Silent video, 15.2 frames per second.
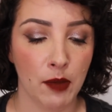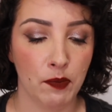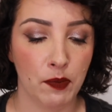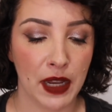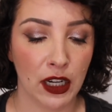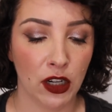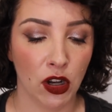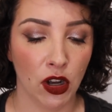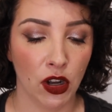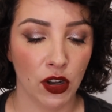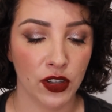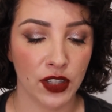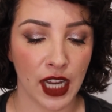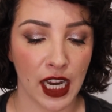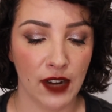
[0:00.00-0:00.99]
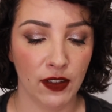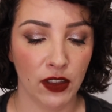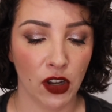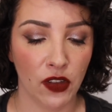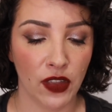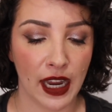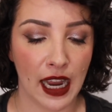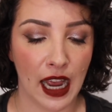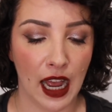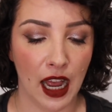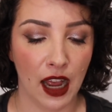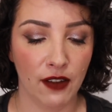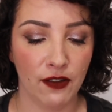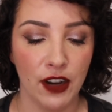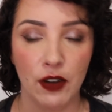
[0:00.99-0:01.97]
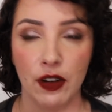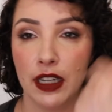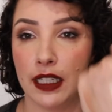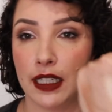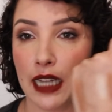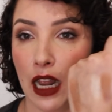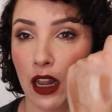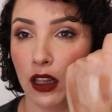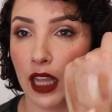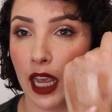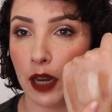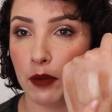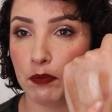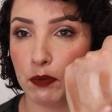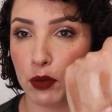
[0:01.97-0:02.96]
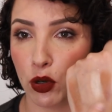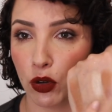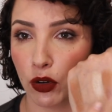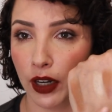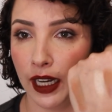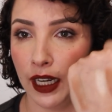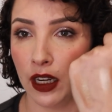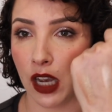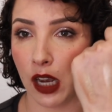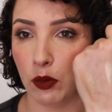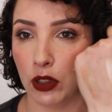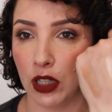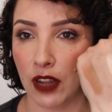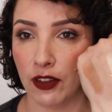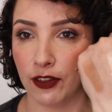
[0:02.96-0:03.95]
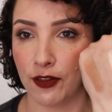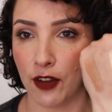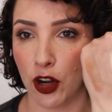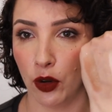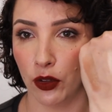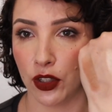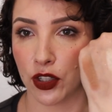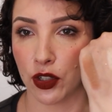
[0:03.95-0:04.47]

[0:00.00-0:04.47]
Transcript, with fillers: because even though they are very dull and boring, I will have a photo on the